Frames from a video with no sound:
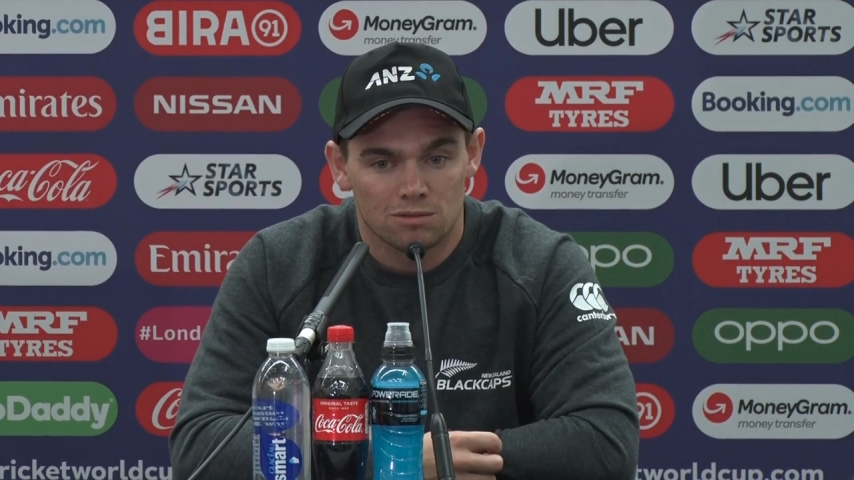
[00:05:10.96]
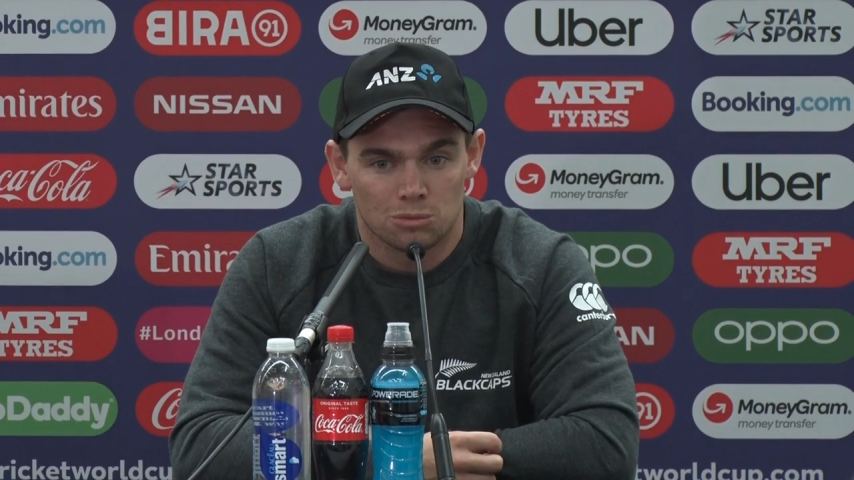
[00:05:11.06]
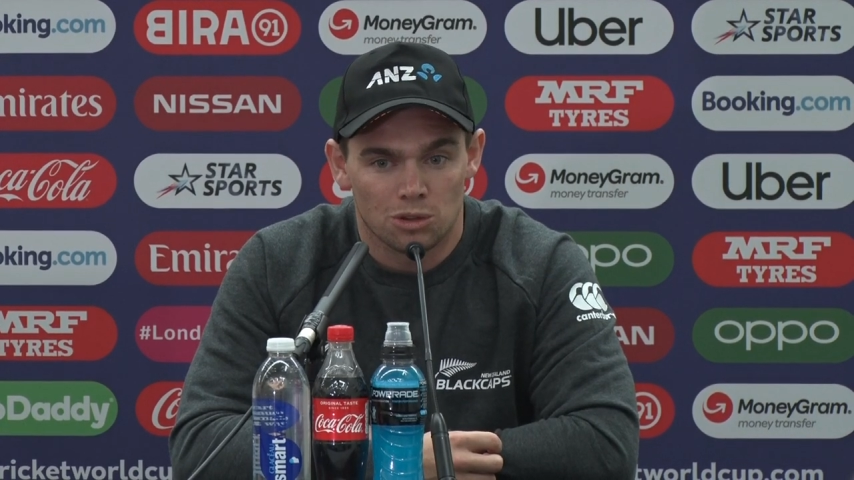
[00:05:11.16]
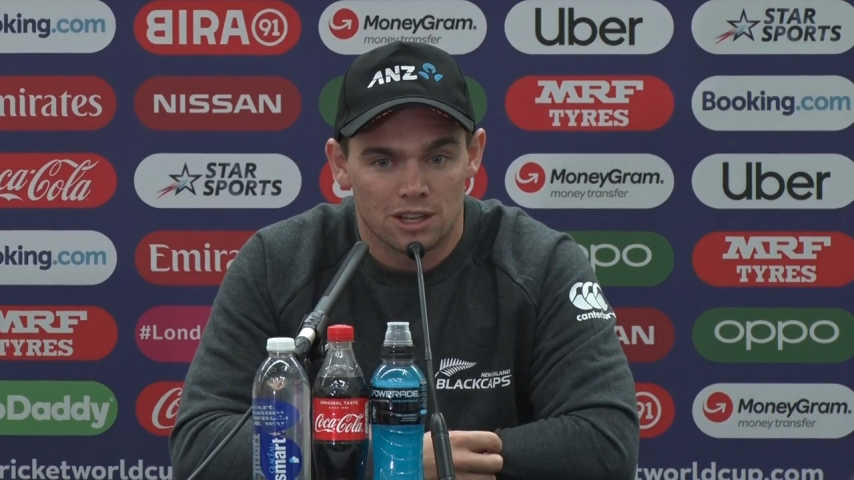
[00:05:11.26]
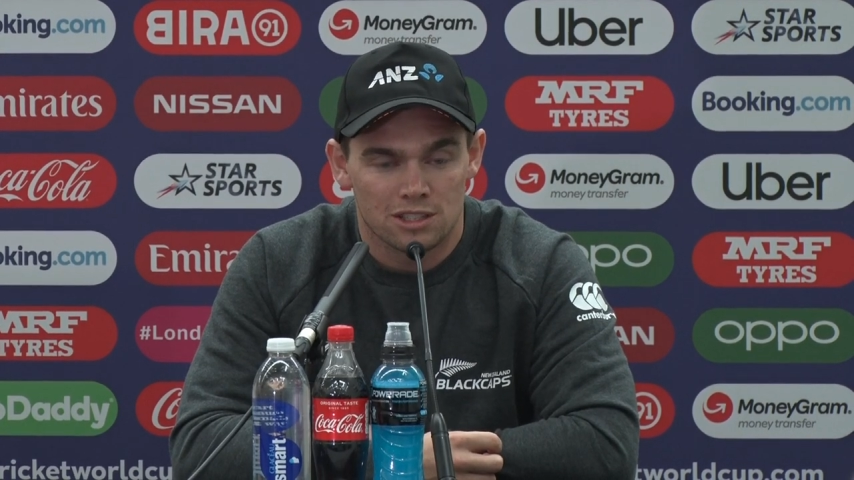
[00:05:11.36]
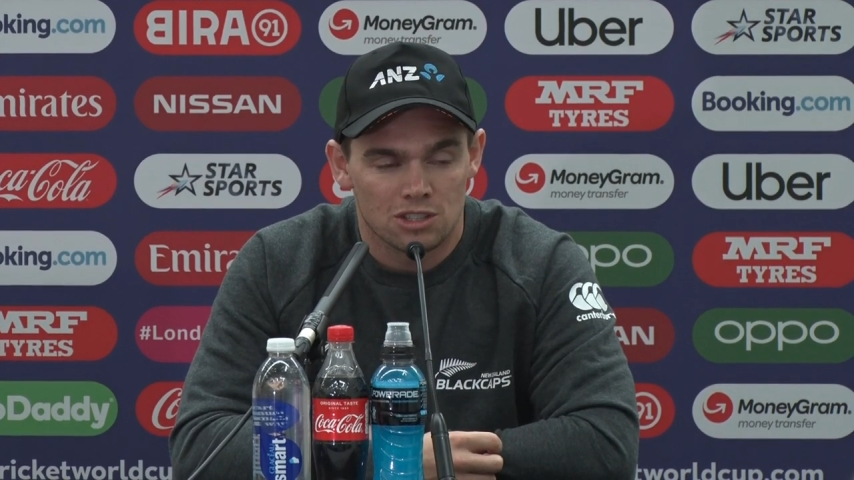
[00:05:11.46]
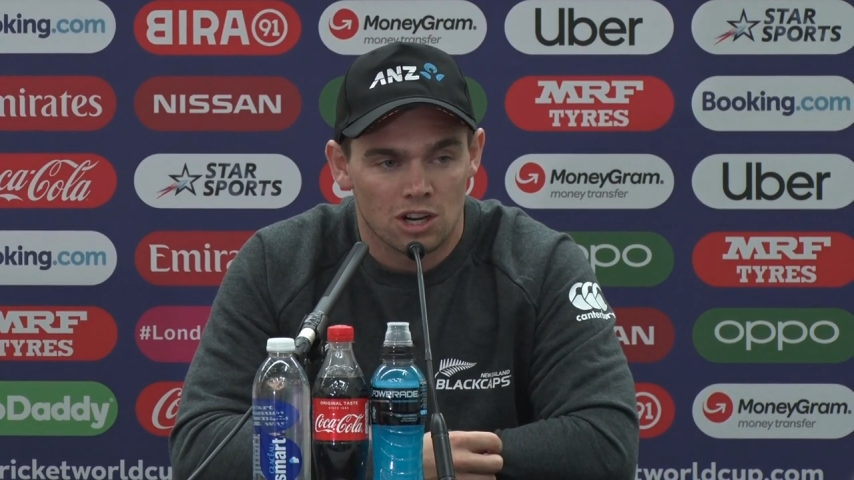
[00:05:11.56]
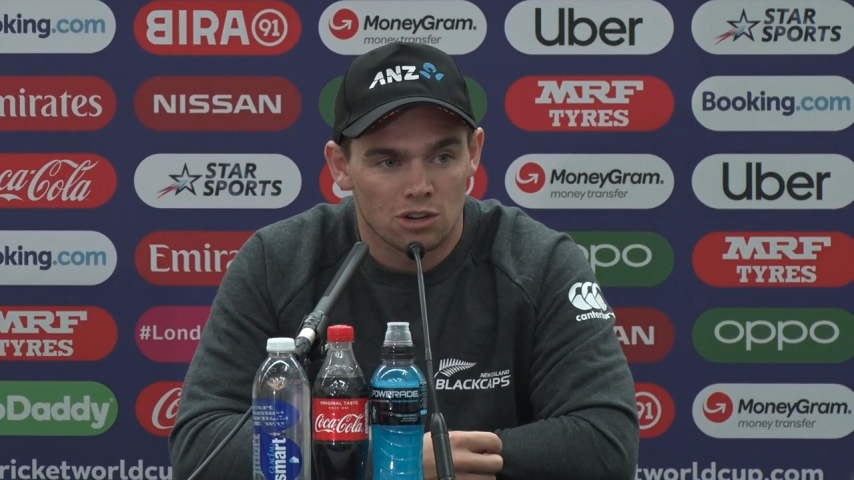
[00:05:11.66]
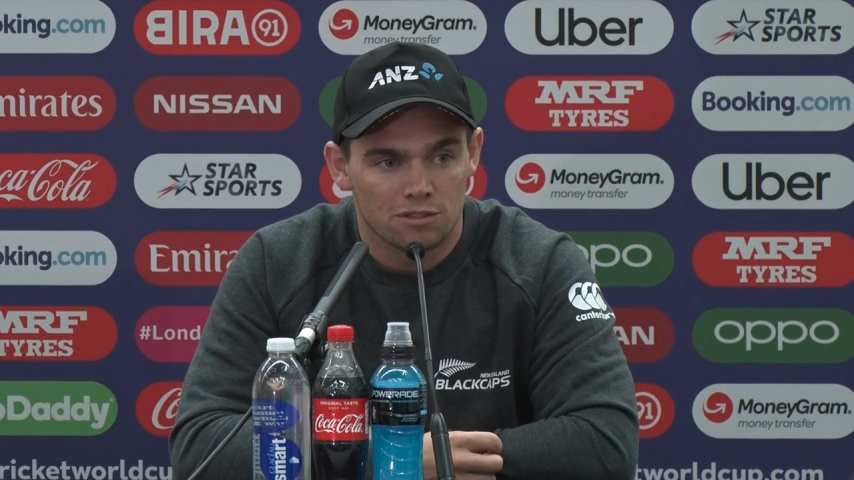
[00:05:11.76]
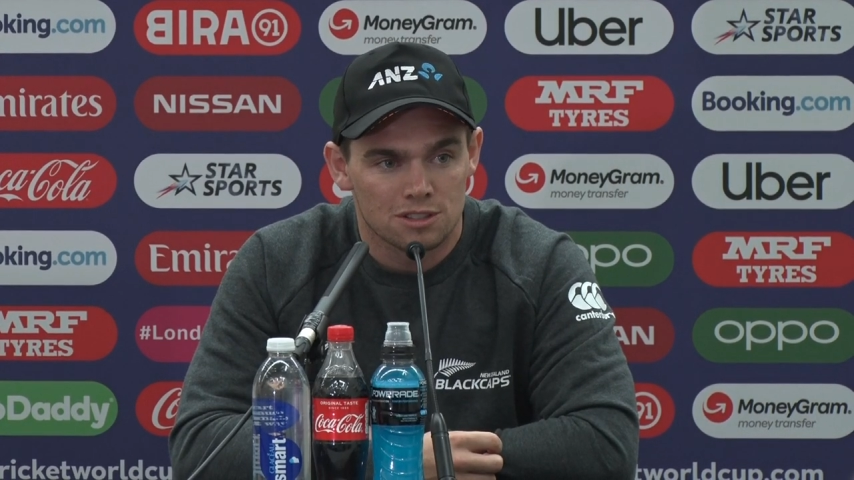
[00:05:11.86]
what that
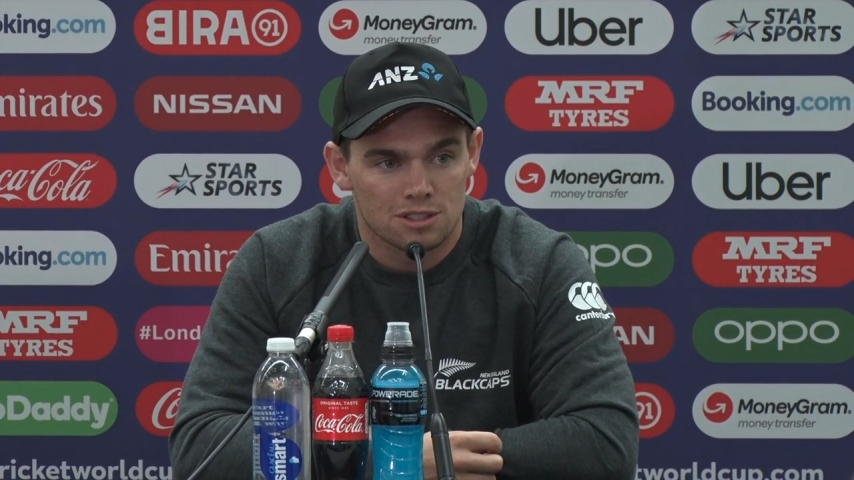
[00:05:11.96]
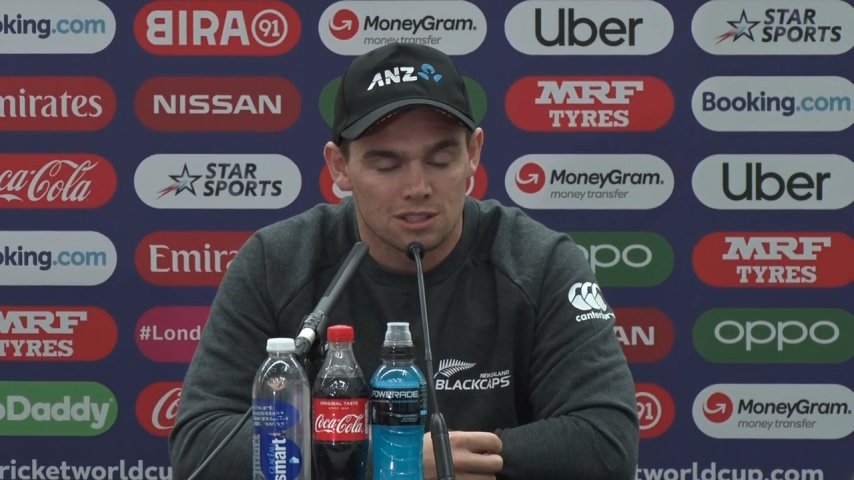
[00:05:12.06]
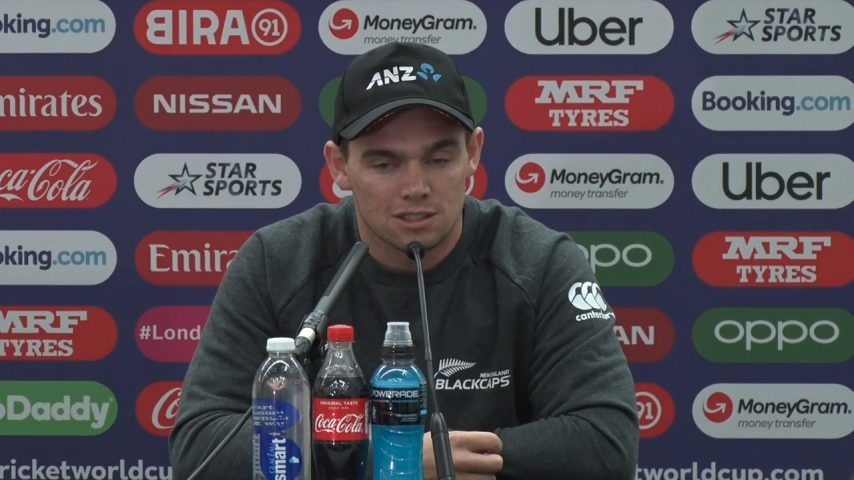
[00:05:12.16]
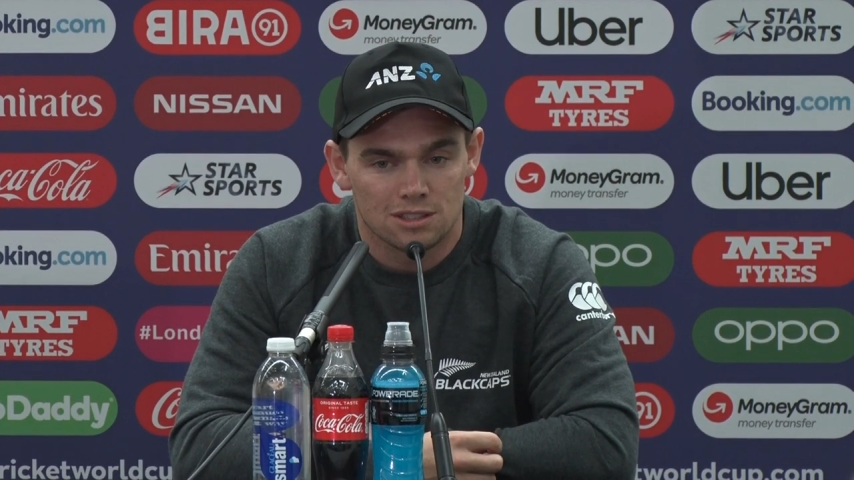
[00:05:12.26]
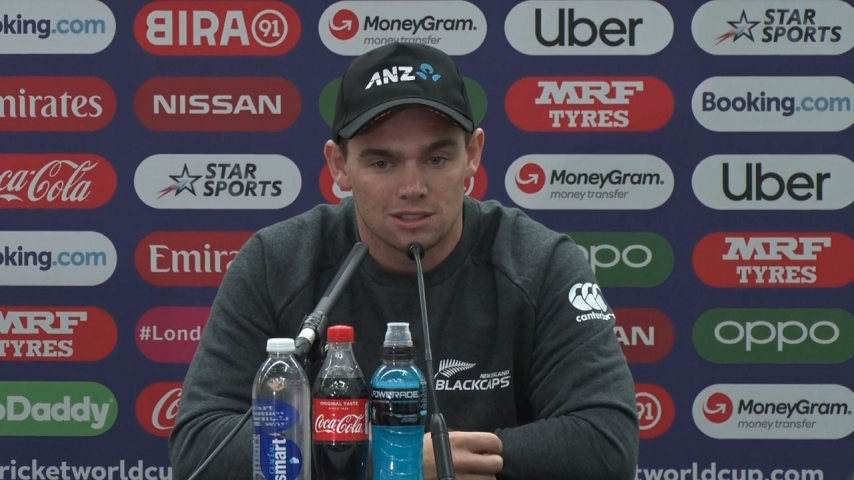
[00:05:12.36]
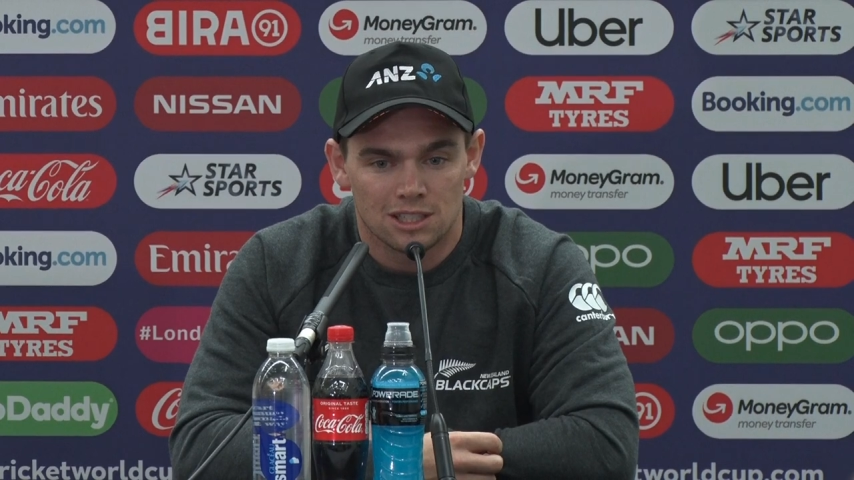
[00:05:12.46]
side offers. And